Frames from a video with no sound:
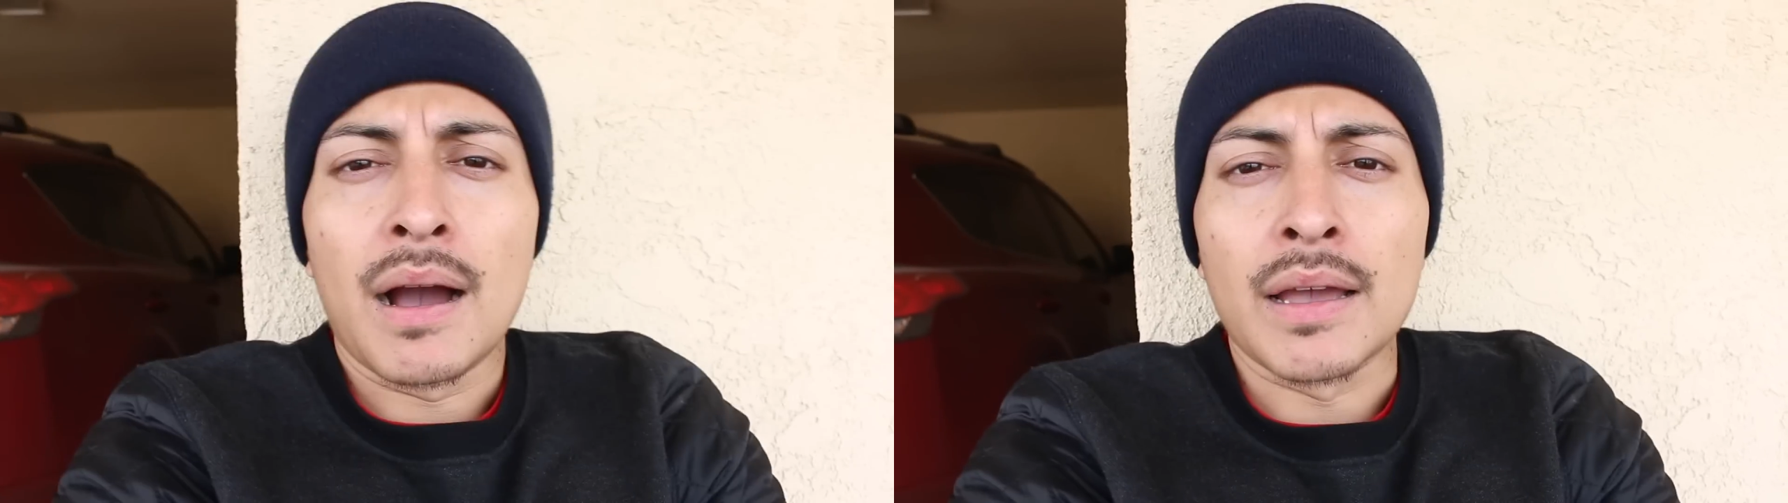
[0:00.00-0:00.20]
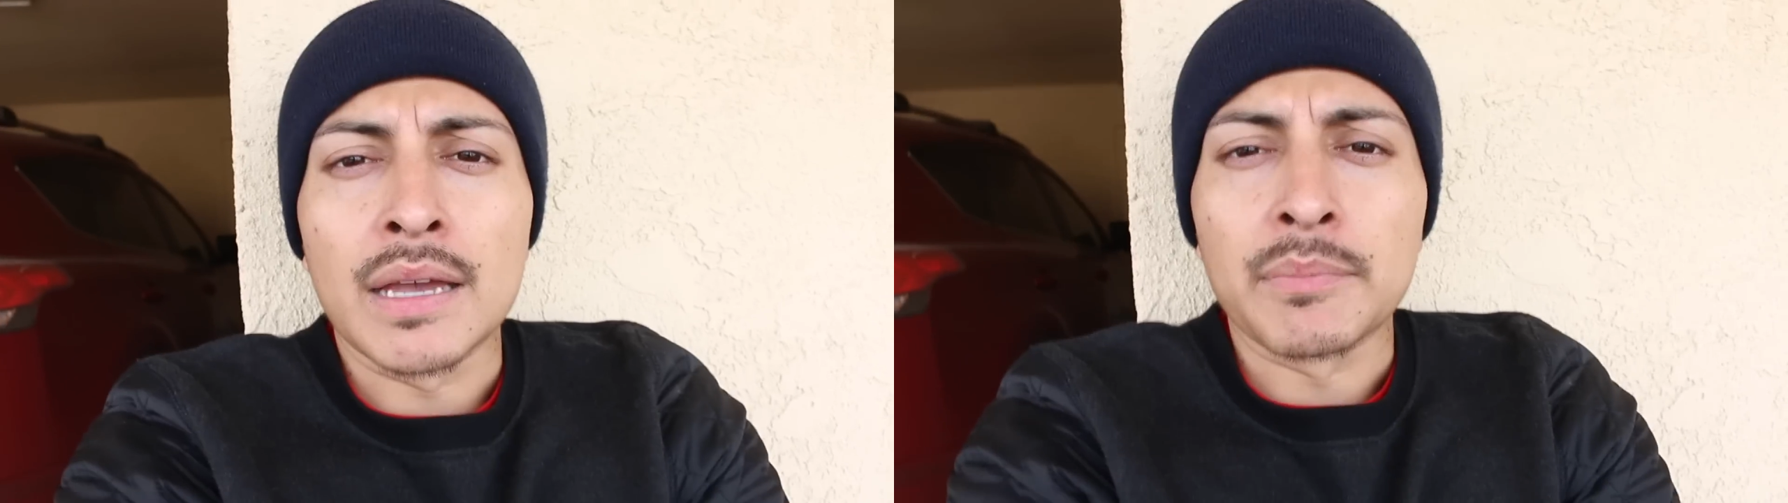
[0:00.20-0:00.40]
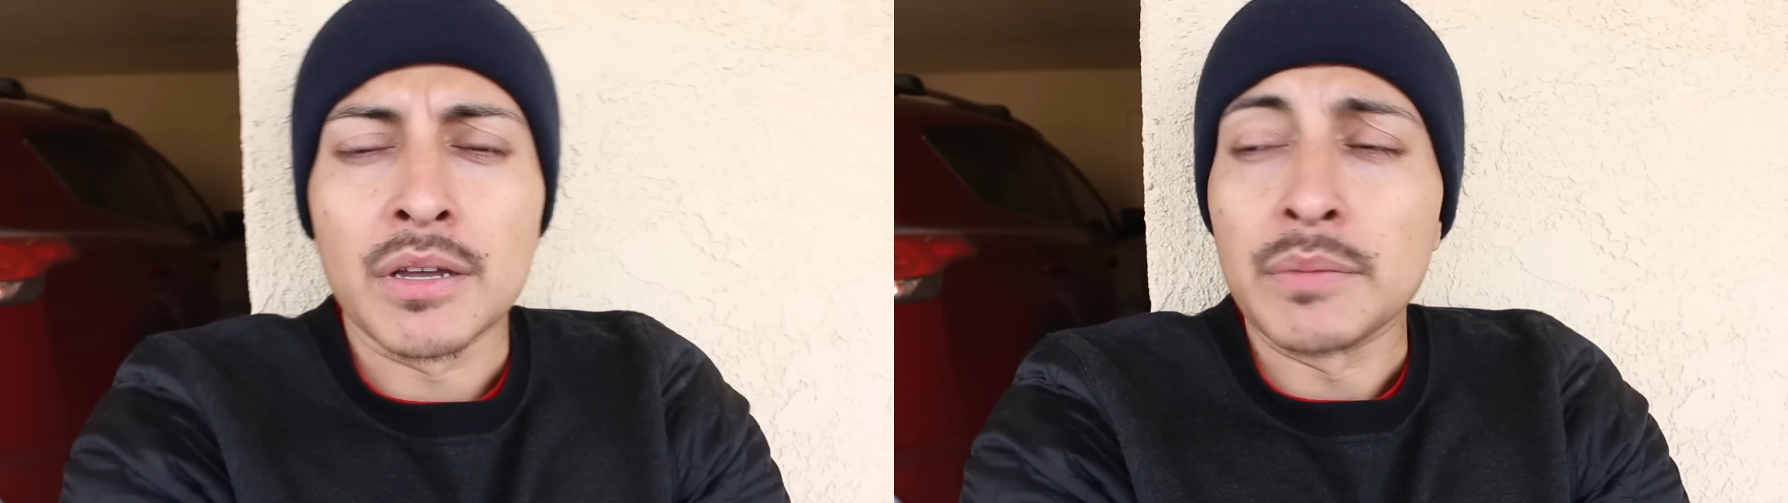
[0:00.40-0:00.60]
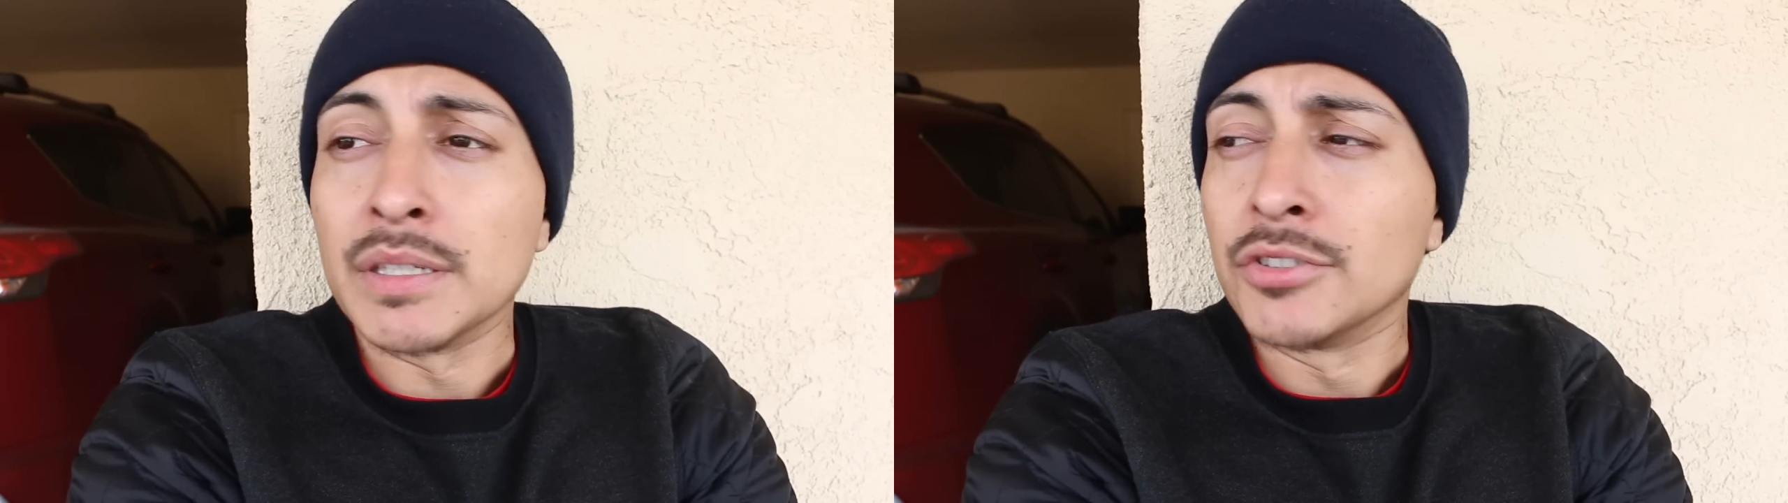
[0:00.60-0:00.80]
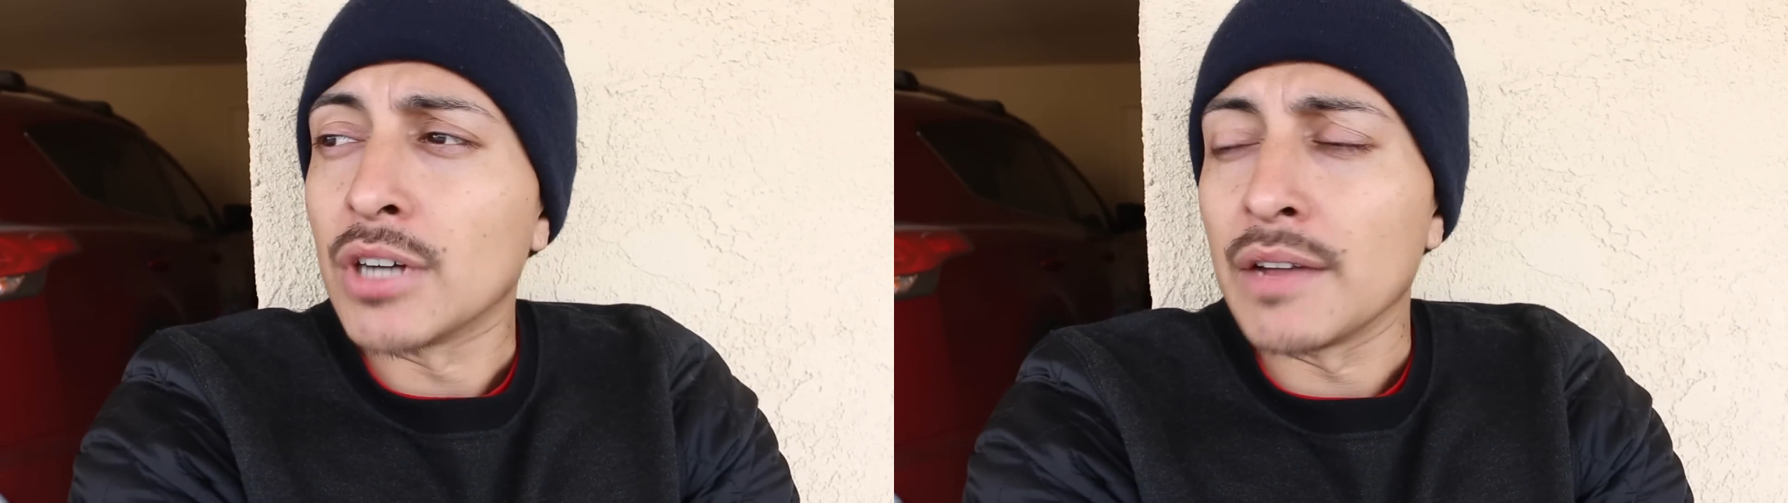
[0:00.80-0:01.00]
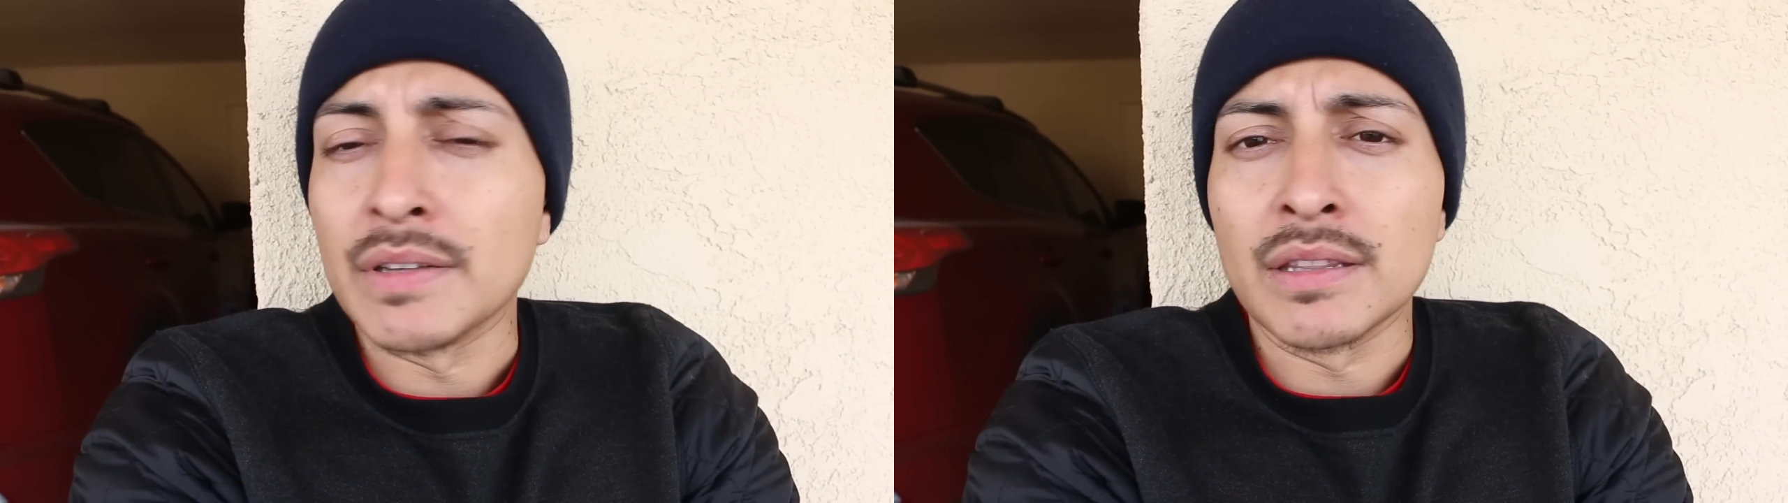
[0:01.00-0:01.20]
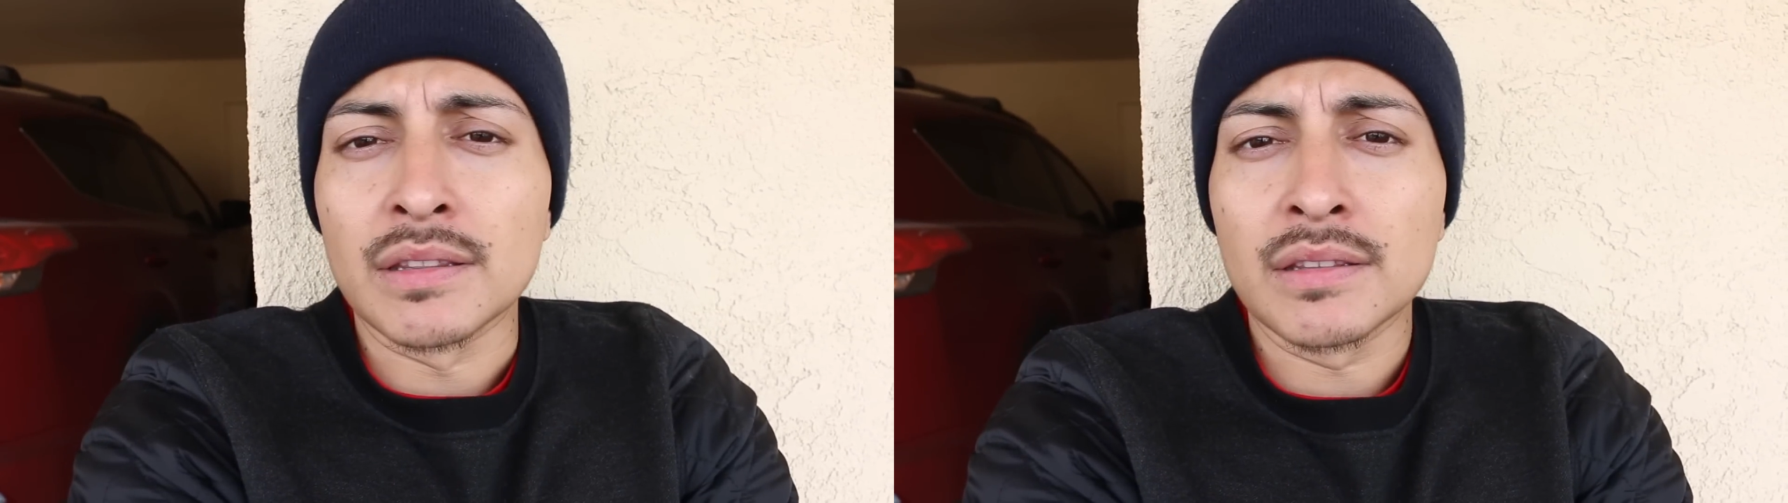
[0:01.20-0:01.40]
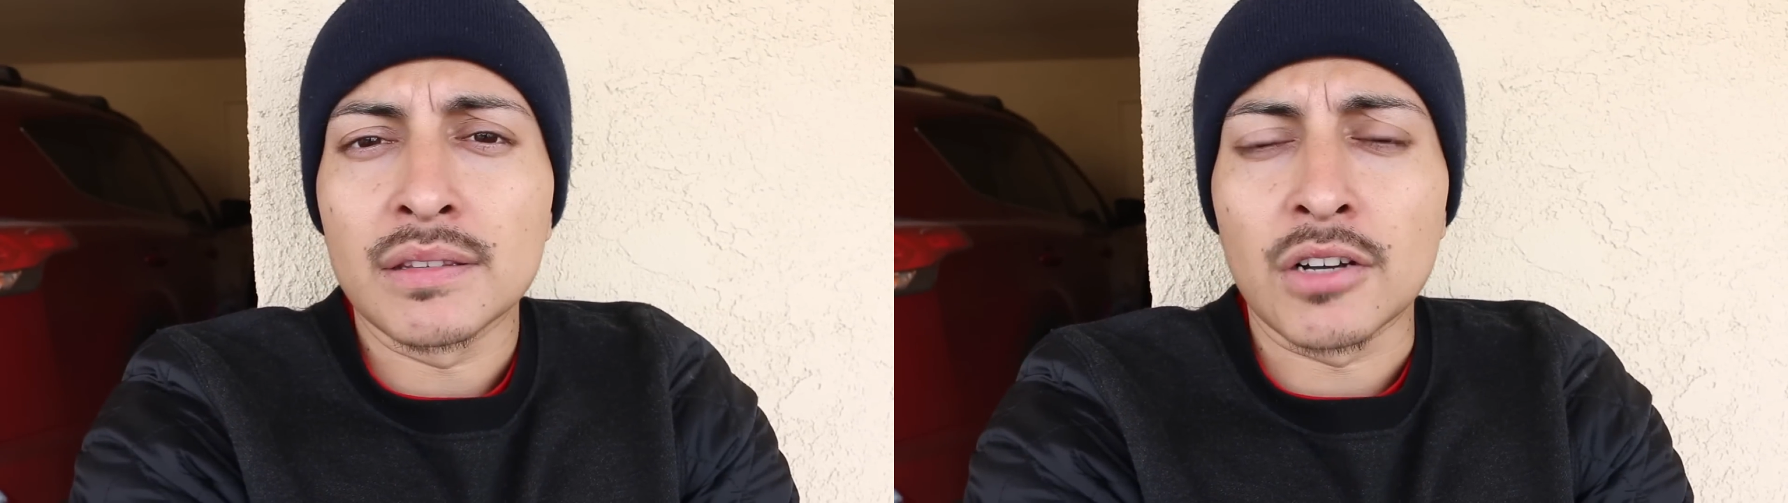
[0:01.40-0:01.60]
I am going to be
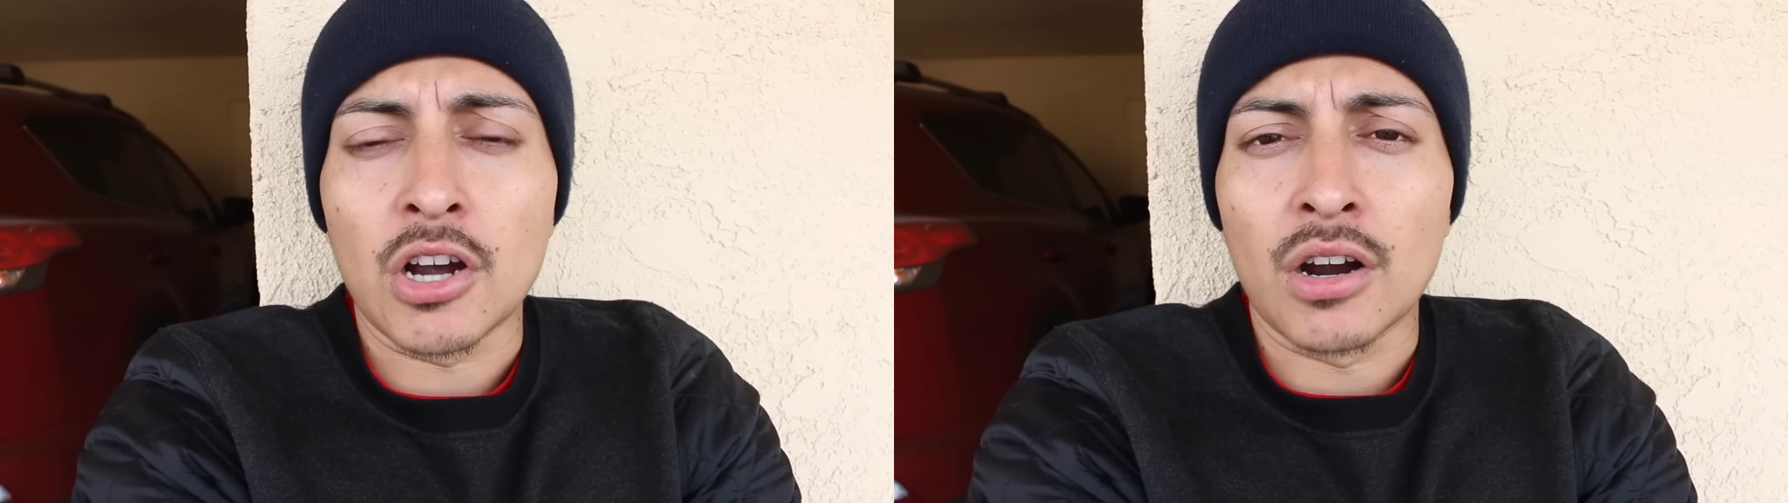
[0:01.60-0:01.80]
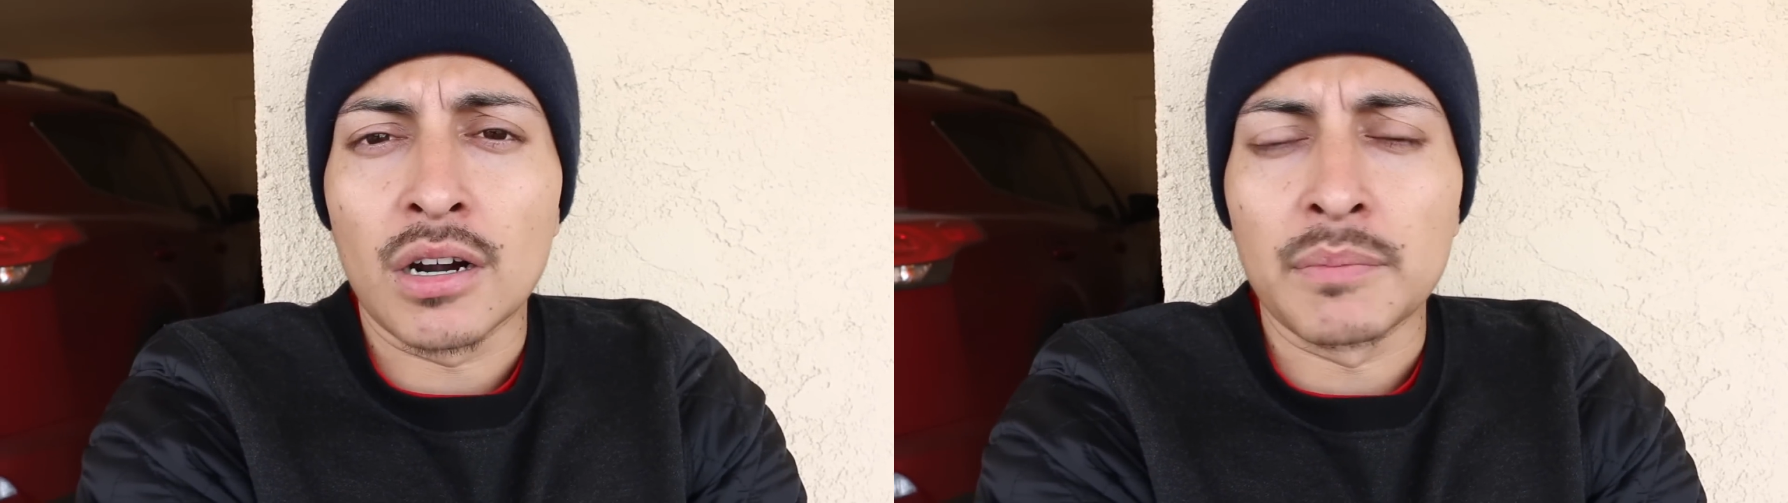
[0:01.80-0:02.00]
driving the car.